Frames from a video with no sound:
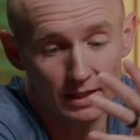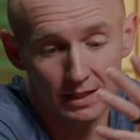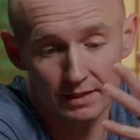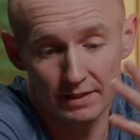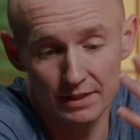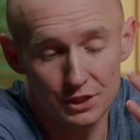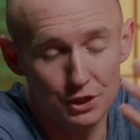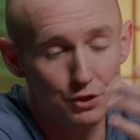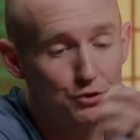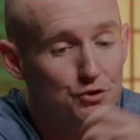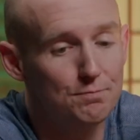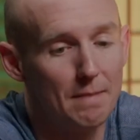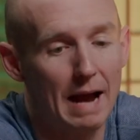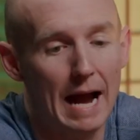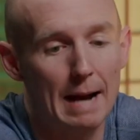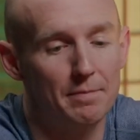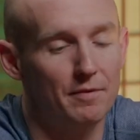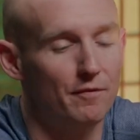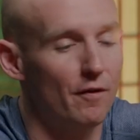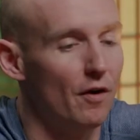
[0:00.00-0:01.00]
this huge
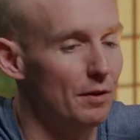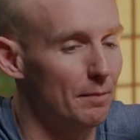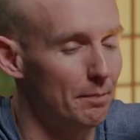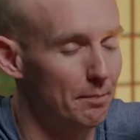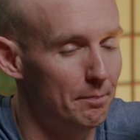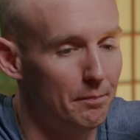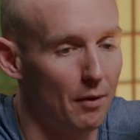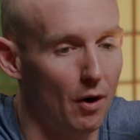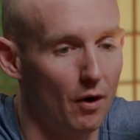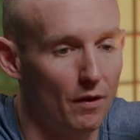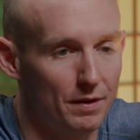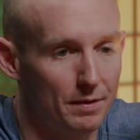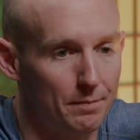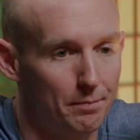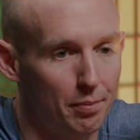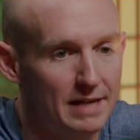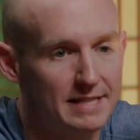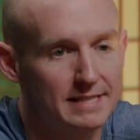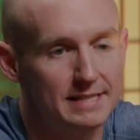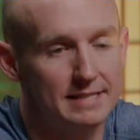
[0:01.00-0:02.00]
map of all the
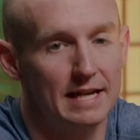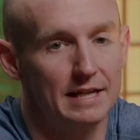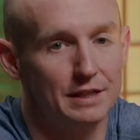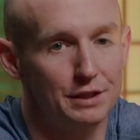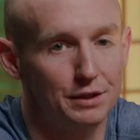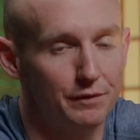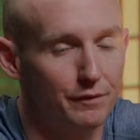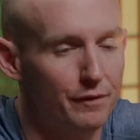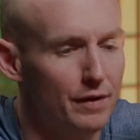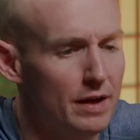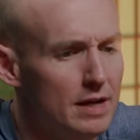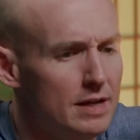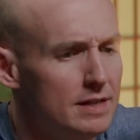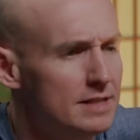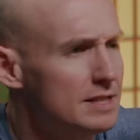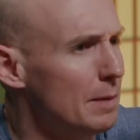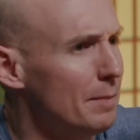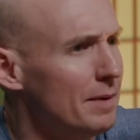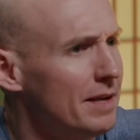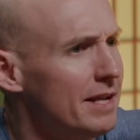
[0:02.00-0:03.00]
places that you've
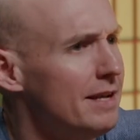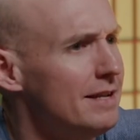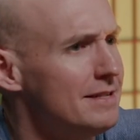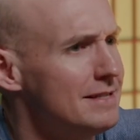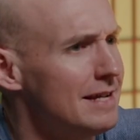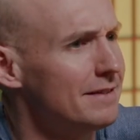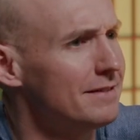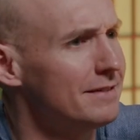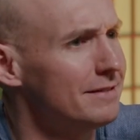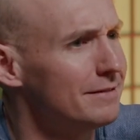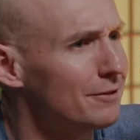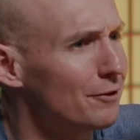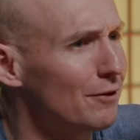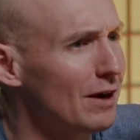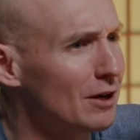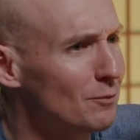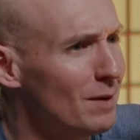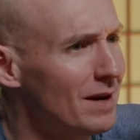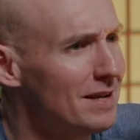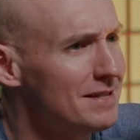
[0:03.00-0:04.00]
summited. Is that the
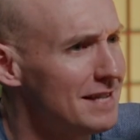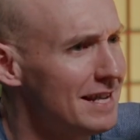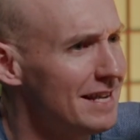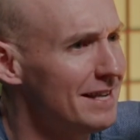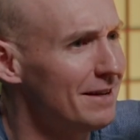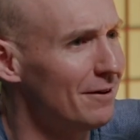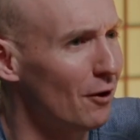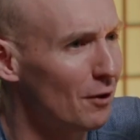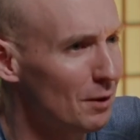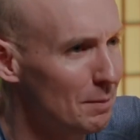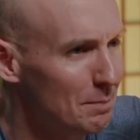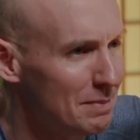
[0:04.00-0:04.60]
correct way to say it? Or all the